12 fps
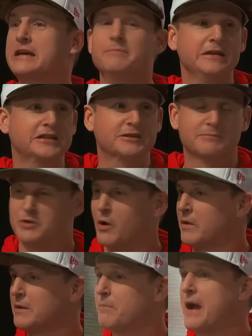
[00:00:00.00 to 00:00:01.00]
Get me some
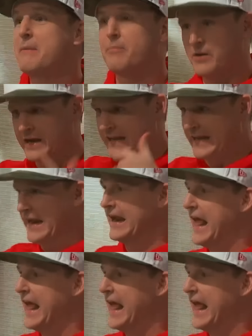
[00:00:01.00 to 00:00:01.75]
toilet paper and get